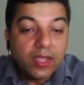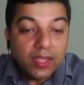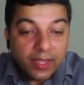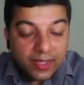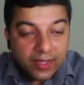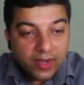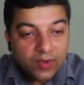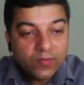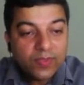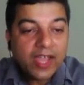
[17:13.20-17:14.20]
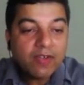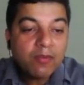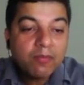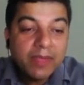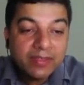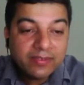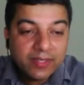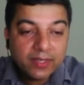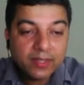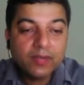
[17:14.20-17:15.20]
Here we have a
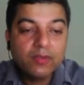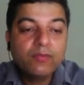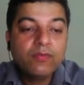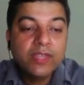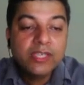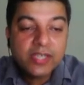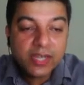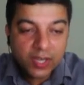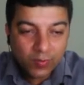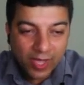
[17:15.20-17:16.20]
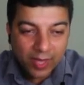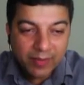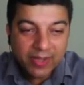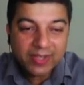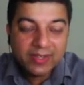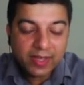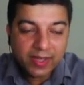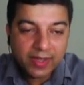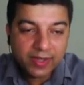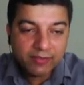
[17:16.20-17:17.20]
basic feature requirement in the
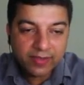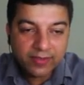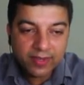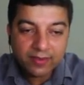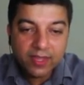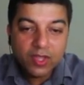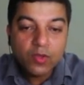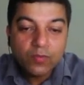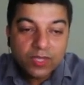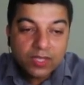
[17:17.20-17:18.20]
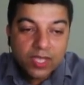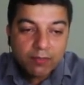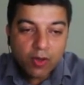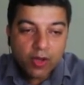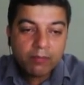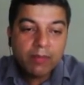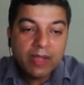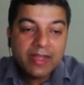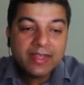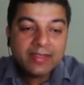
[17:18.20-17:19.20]
early phases, we keep on
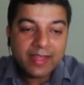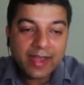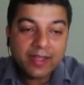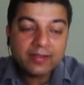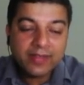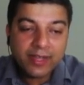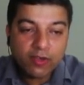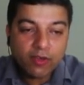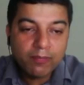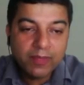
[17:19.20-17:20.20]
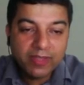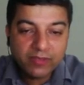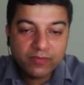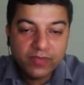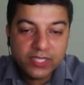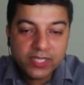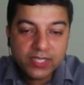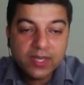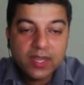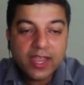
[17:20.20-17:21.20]
building that set of basic
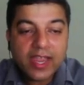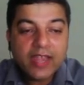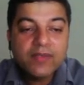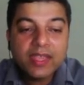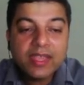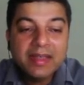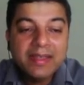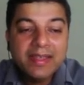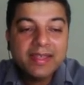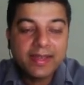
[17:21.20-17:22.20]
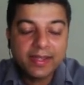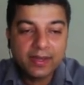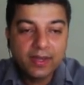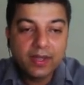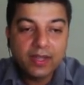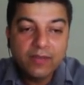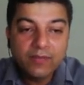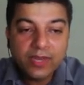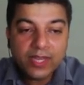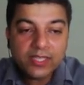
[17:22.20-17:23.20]
features and we integrate till
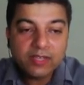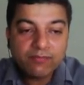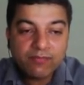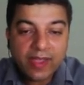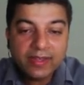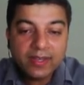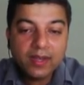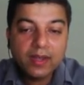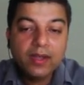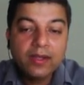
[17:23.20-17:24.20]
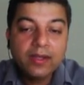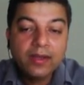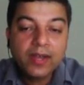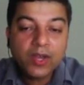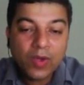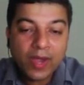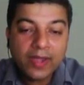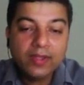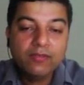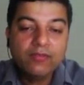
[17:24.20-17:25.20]
we reach the final
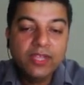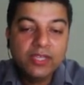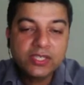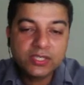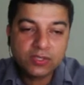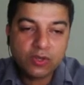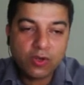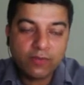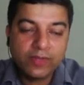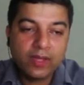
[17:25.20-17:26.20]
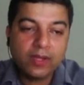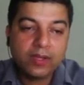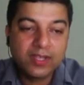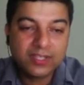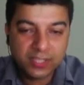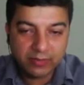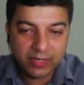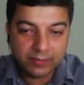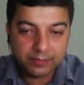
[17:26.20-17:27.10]
required features of the customer.